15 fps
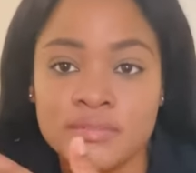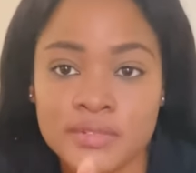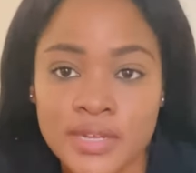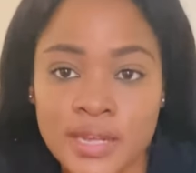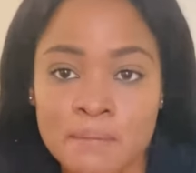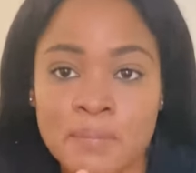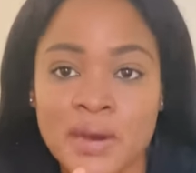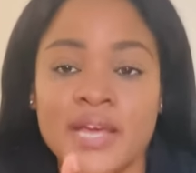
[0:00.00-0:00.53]

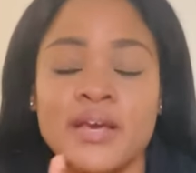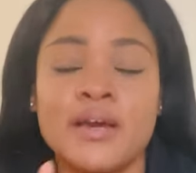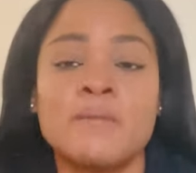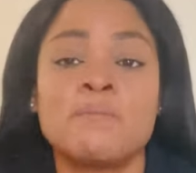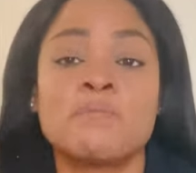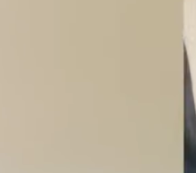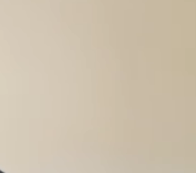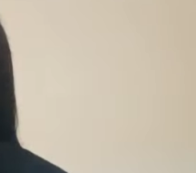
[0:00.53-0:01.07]
Empire.
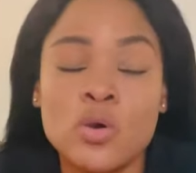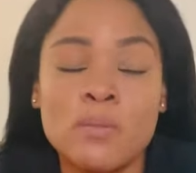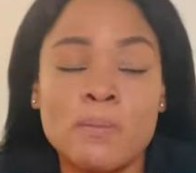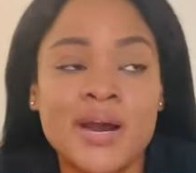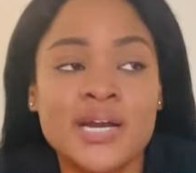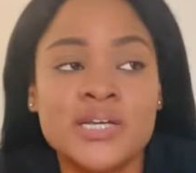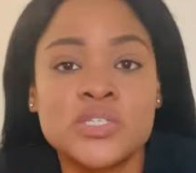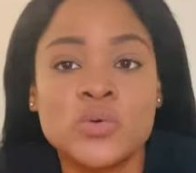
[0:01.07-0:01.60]
So
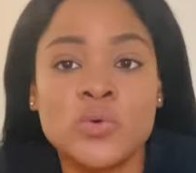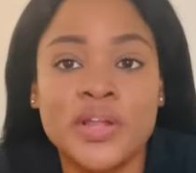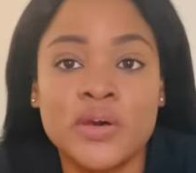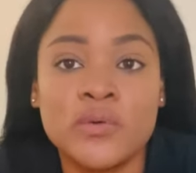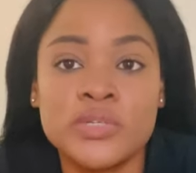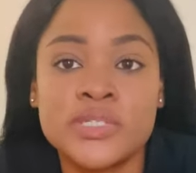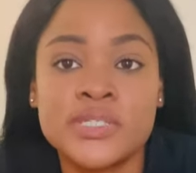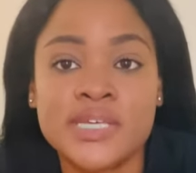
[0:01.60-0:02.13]
back to what I
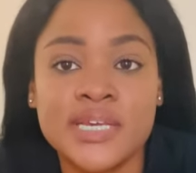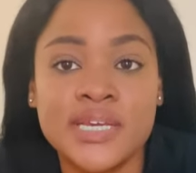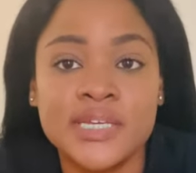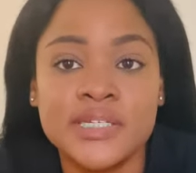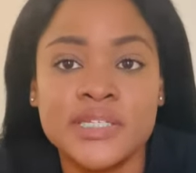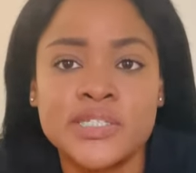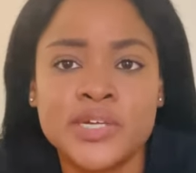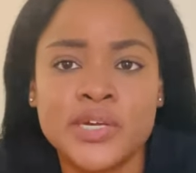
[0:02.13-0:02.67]
was saying
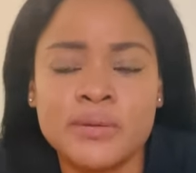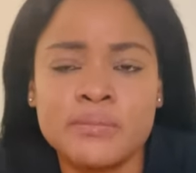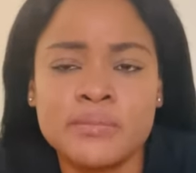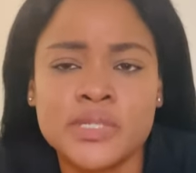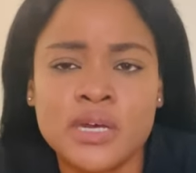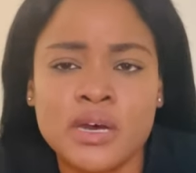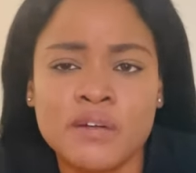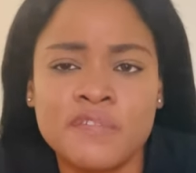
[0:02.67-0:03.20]
in
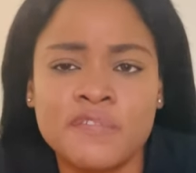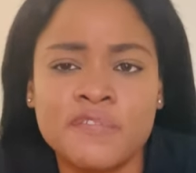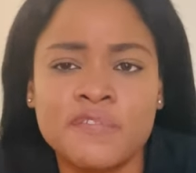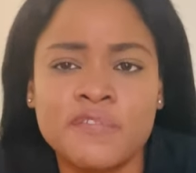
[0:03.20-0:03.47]
terms of,